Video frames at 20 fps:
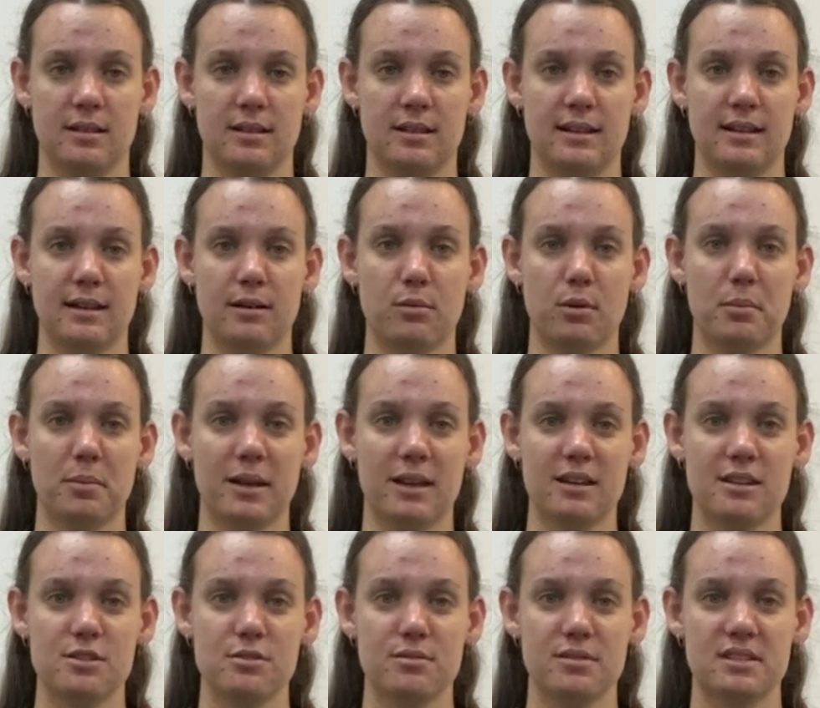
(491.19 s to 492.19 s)
Now what we're going
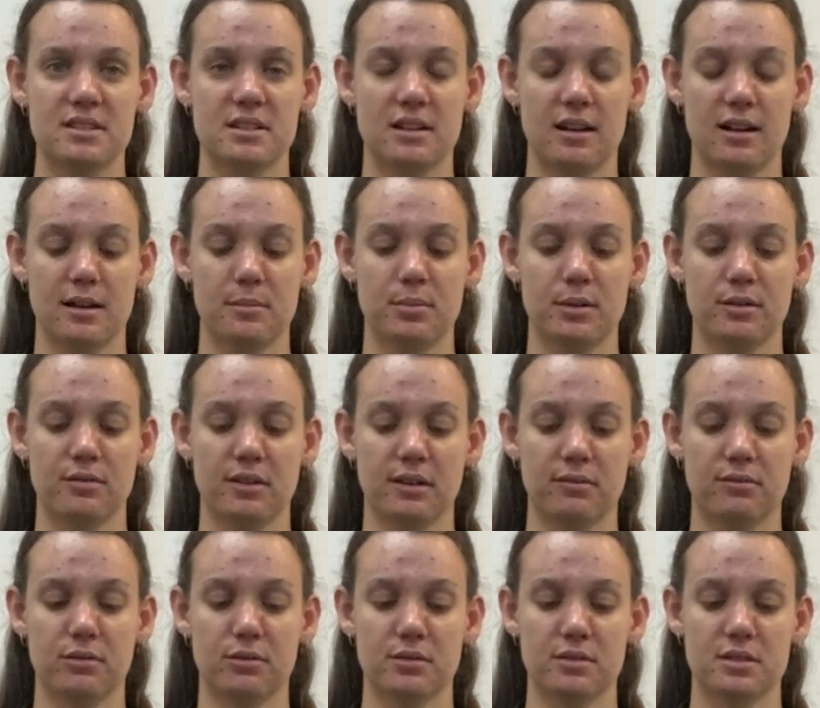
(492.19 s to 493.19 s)
to do is tie pelvic
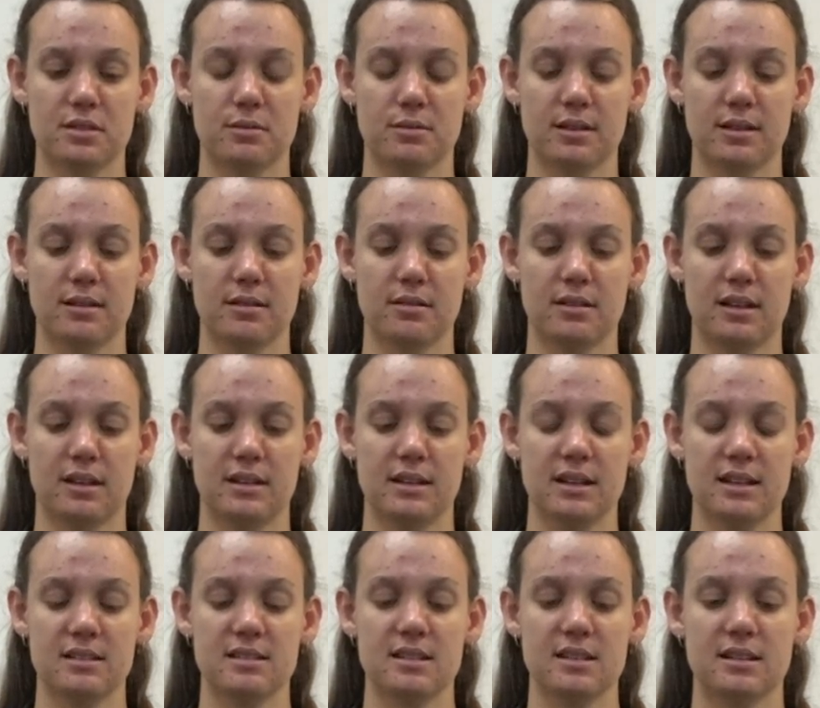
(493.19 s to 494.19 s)
floor. So we're on our
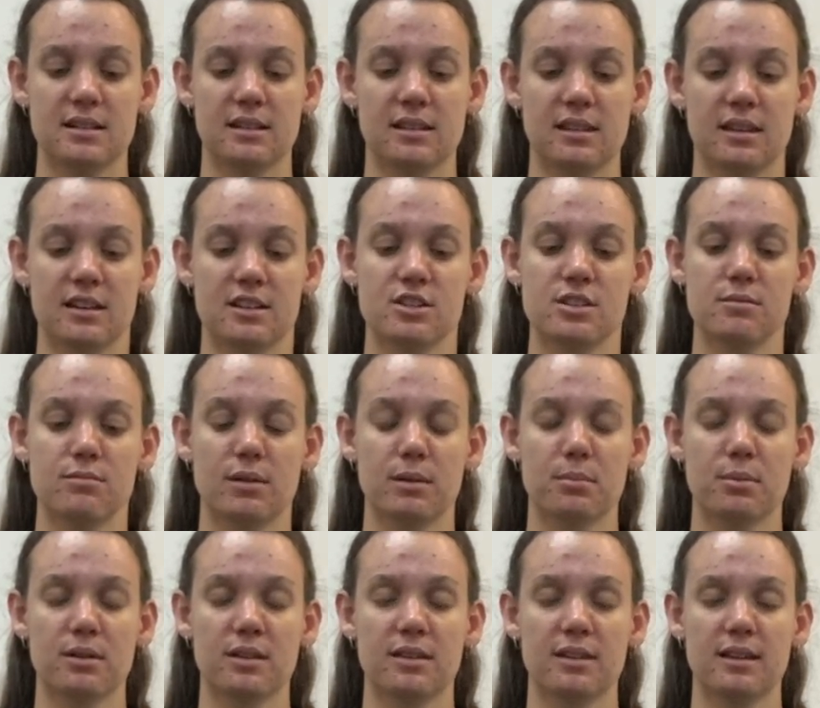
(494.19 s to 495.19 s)
next inhalation, we're
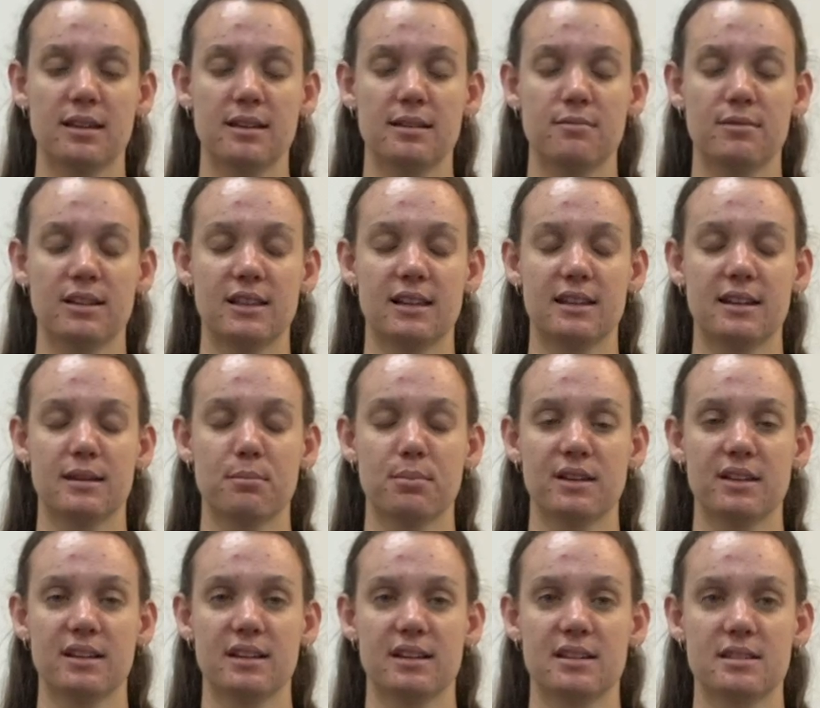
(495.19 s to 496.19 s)
breathing in, we're letting
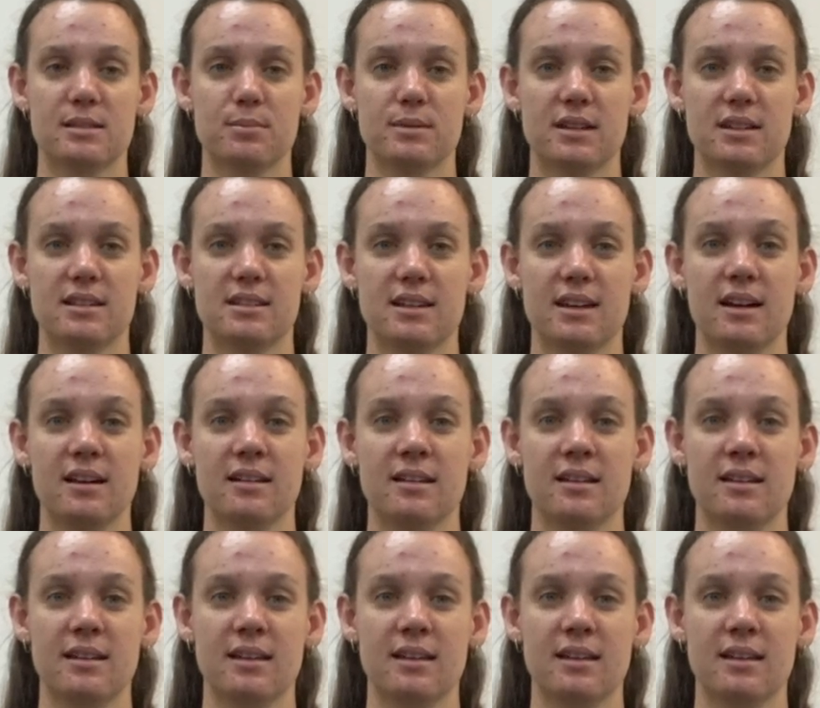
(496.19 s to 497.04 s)
belly expand out.